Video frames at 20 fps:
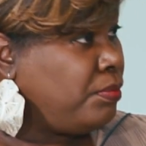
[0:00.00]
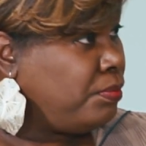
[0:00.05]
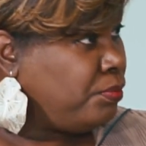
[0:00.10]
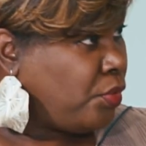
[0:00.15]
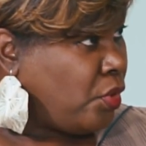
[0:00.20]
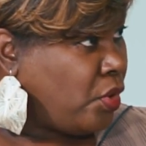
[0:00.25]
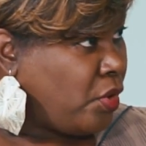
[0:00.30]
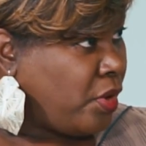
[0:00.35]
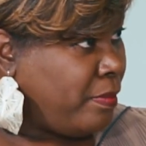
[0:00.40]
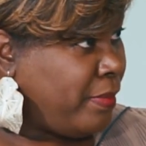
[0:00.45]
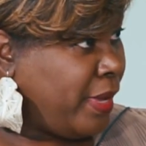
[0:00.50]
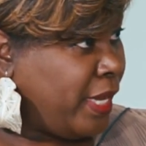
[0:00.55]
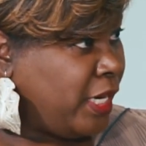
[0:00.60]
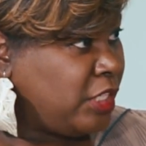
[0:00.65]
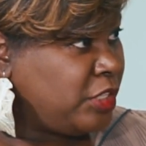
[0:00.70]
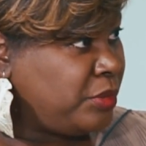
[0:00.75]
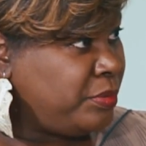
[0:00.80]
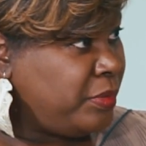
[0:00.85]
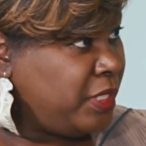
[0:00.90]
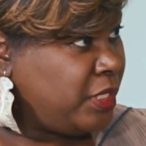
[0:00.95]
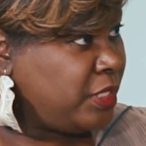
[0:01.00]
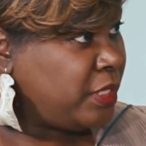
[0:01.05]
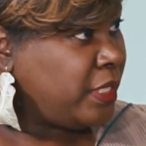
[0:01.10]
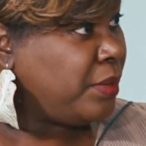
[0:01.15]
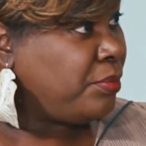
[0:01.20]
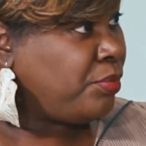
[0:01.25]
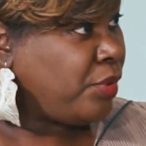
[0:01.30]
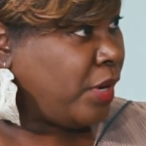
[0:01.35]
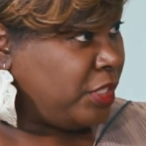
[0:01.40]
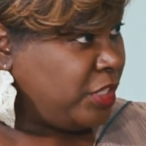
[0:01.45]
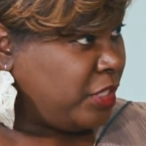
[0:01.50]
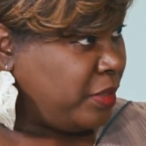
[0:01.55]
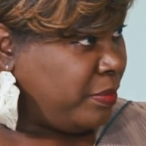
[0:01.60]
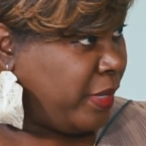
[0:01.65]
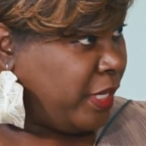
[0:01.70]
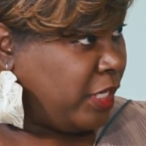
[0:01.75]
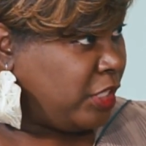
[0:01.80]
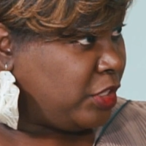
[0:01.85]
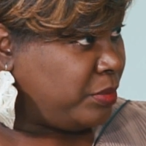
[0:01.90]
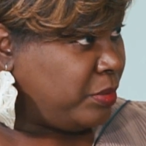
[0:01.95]
program management and project
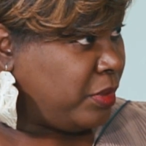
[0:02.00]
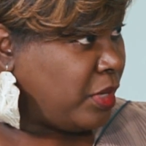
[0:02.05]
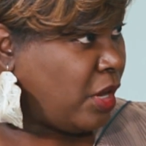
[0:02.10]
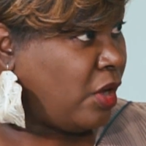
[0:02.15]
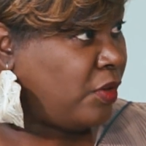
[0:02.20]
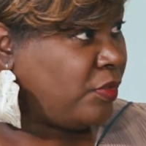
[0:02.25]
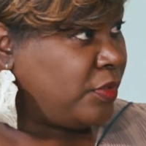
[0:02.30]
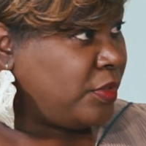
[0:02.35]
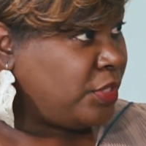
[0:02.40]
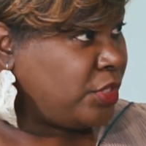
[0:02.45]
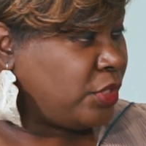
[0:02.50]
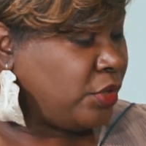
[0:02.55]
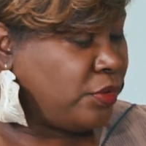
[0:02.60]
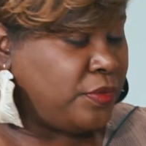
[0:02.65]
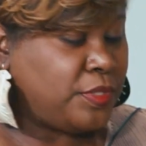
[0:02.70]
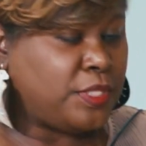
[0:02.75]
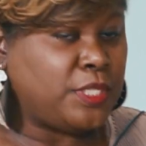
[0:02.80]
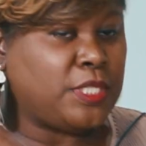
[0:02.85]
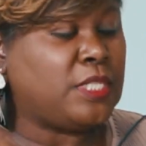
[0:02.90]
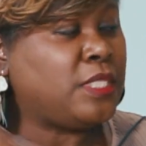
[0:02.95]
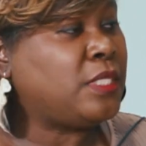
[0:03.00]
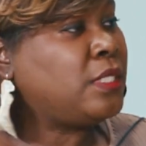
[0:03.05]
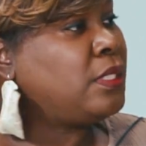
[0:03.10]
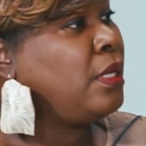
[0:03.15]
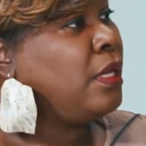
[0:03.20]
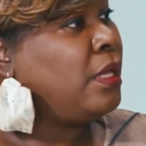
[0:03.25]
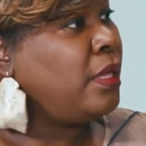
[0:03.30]
management office services,